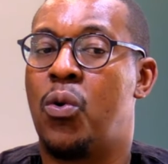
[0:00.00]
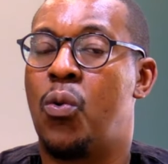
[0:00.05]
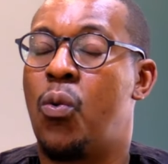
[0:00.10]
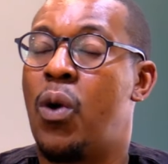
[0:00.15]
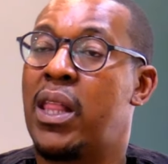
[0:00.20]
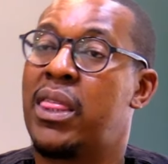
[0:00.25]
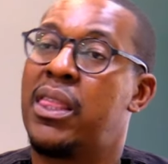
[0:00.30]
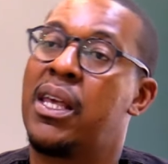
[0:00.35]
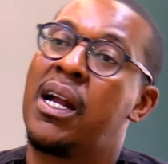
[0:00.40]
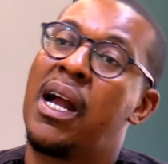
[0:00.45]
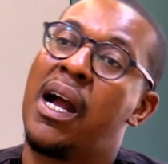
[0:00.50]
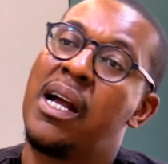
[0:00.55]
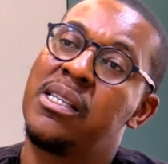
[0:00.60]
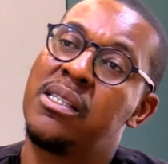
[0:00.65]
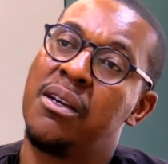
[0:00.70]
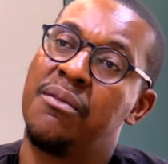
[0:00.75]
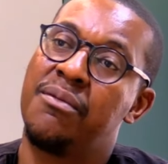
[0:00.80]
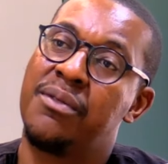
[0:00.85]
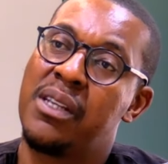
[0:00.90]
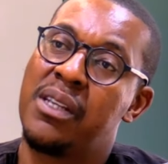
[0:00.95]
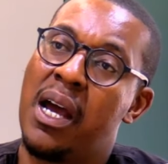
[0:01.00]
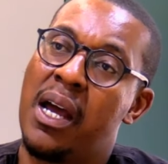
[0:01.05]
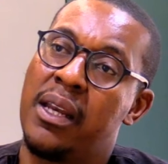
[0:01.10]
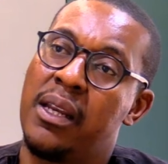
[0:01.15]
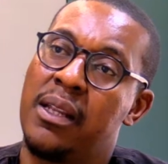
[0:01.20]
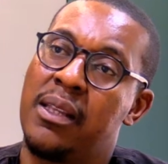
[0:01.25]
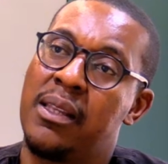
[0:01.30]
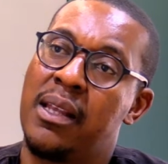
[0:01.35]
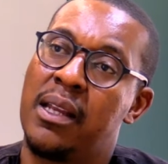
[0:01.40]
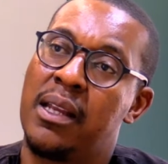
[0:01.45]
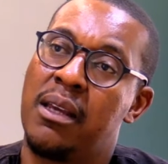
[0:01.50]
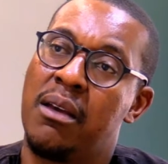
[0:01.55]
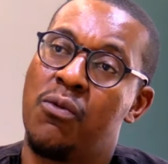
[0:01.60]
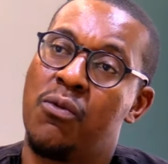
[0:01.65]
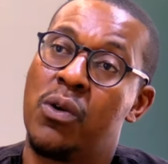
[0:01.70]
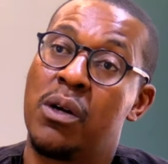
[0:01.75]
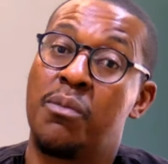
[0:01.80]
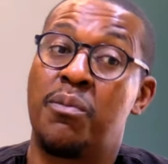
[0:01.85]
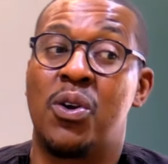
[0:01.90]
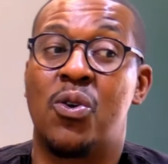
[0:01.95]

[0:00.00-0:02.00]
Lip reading: what the guys have done and that have worked,